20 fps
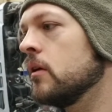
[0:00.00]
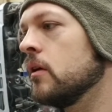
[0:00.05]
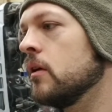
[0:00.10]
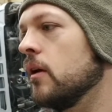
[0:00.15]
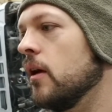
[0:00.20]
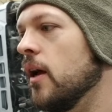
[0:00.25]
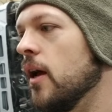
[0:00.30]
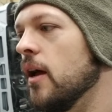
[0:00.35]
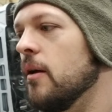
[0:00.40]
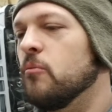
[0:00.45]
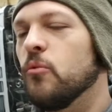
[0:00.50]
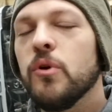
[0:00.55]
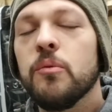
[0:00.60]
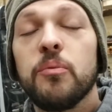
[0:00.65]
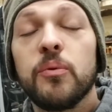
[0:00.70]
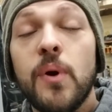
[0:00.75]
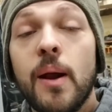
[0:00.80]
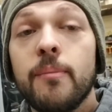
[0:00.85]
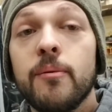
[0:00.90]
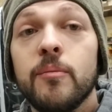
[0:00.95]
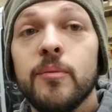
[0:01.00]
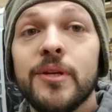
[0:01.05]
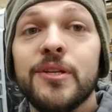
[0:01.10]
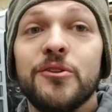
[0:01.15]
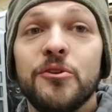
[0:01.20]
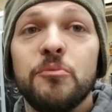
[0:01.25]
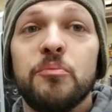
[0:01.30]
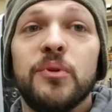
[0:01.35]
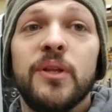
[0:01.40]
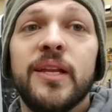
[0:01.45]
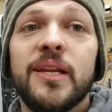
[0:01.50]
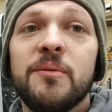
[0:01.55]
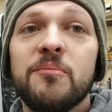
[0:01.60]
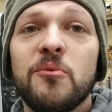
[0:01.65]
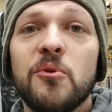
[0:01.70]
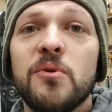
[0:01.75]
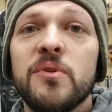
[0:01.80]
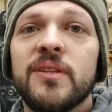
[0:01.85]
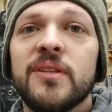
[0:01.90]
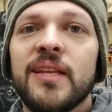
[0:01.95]
We'll probably do plenty
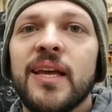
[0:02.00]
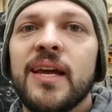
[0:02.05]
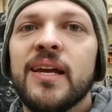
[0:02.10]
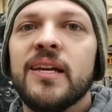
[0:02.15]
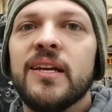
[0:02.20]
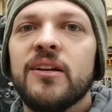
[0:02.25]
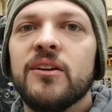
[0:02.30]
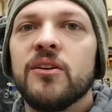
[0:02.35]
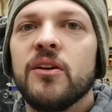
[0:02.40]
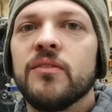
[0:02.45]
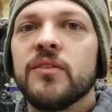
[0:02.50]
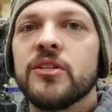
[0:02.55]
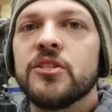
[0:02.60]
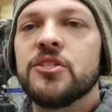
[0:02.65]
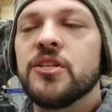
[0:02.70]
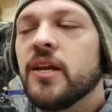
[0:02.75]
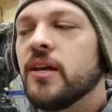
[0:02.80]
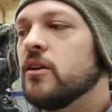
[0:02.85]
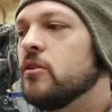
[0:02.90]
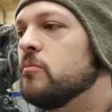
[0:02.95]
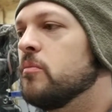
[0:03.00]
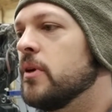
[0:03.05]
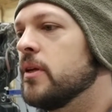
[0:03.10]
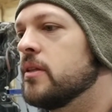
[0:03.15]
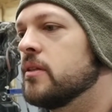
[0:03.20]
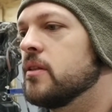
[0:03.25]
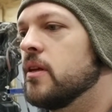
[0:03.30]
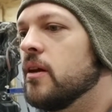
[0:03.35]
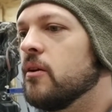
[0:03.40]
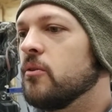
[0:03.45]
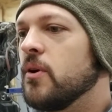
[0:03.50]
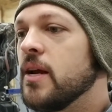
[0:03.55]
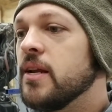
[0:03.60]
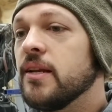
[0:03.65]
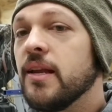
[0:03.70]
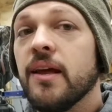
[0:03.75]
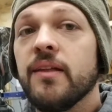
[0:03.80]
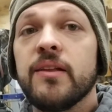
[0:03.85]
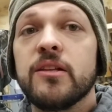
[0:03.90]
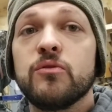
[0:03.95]
more than that here on this channel, but right
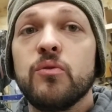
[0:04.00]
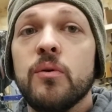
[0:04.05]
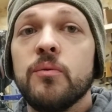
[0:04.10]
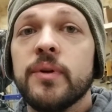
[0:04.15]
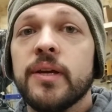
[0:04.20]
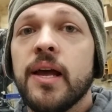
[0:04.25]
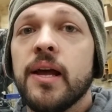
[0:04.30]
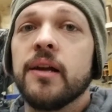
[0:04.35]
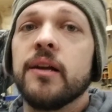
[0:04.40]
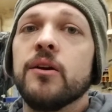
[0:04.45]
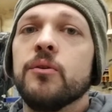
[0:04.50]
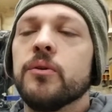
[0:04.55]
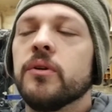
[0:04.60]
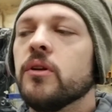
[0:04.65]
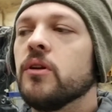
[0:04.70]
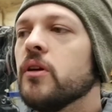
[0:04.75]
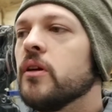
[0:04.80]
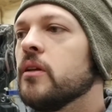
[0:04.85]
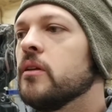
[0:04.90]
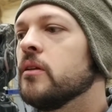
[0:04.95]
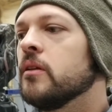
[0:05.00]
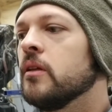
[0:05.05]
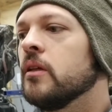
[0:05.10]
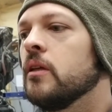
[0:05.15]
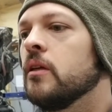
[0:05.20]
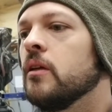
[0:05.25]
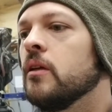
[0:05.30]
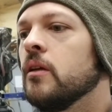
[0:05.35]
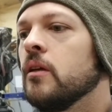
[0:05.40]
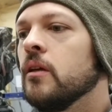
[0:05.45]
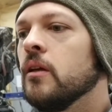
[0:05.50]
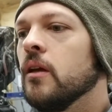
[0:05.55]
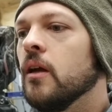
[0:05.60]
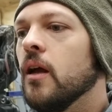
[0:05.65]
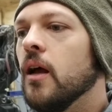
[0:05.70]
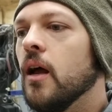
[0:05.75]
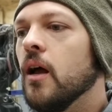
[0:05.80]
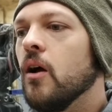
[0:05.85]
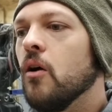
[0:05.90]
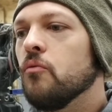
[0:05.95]
now that's what we got going on.
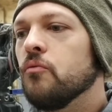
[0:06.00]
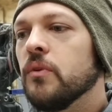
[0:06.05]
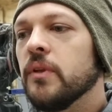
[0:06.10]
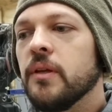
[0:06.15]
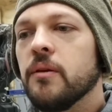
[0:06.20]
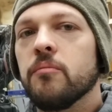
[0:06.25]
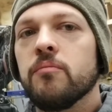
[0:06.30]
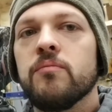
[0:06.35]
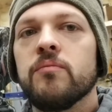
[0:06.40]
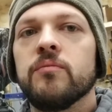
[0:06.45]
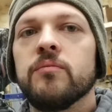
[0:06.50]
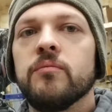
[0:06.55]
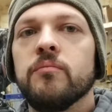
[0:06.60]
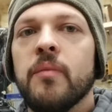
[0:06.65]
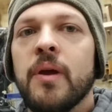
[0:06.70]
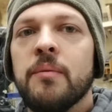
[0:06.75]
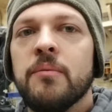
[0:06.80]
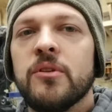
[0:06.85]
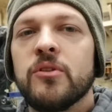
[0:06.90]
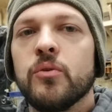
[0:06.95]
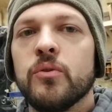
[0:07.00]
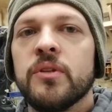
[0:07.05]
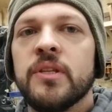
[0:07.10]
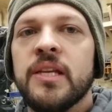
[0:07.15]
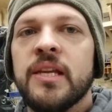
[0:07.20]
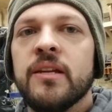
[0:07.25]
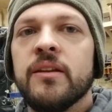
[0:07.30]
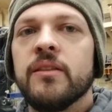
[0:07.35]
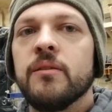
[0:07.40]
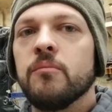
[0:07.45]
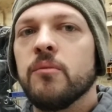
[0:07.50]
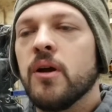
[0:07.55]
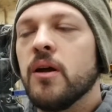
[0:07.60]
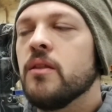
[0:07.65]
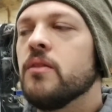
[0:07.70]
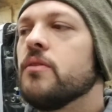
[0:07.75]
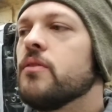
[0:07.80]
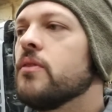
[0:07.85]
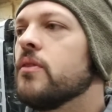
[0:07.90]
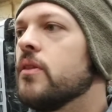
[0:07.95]
Hopefully, maybe toward the end of the
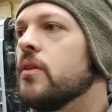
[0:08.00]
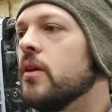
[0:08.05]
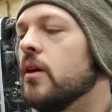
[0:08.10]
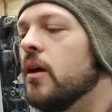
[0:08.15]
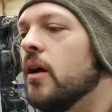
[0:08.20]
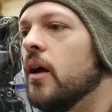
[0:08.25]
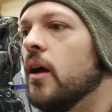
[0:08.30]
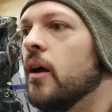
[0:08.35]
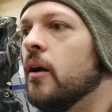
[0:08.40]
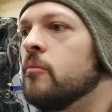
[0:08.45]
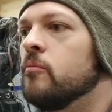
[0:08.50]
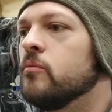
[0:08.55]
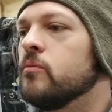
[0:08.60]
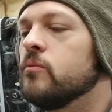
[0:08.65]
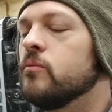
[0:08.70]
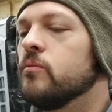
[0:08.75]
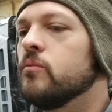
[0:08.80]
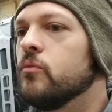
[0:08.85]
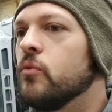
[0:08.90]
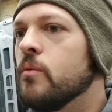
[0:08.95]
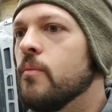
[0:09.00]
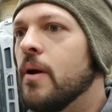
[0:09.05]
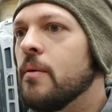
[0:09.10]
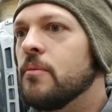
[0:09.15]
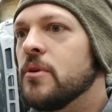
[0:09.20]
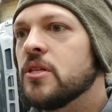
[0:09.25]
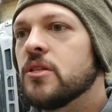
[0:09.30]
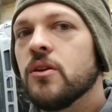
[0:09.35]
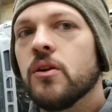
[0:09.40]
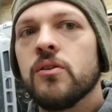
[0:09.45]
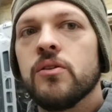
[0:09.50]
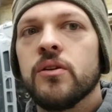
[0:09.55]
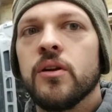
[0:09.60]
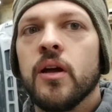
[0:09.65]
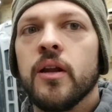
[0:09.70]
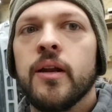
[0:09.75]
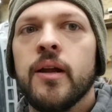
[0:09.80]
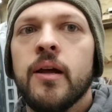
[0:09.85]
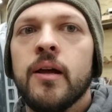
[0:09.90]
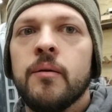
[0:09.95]
month, we might be starting
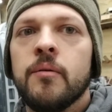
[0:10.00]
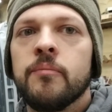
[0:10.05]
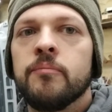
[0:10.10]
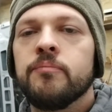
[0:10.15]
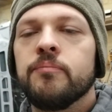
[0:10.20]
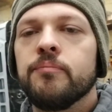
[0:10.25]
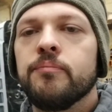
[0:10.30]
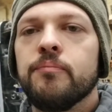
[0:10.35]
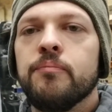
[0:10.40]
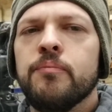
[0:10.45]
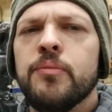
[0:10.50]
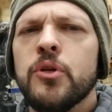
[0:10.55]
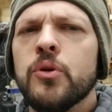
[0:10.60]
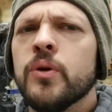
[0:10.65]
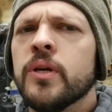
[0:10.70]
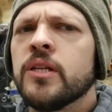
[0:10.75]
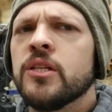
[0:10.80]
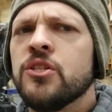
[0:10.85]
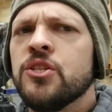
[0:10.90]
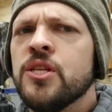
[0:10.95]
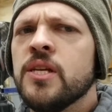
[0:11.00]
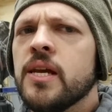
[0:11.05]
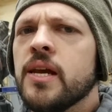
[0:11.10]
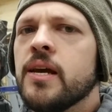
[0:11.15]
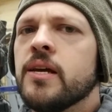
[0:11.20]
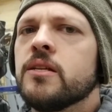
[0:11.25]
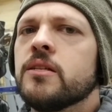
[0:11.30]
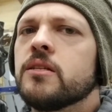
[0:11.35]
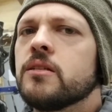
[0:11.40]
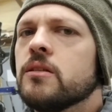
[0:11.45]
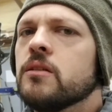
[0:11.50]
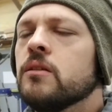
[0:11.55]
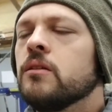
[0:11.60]
on a Buick GS,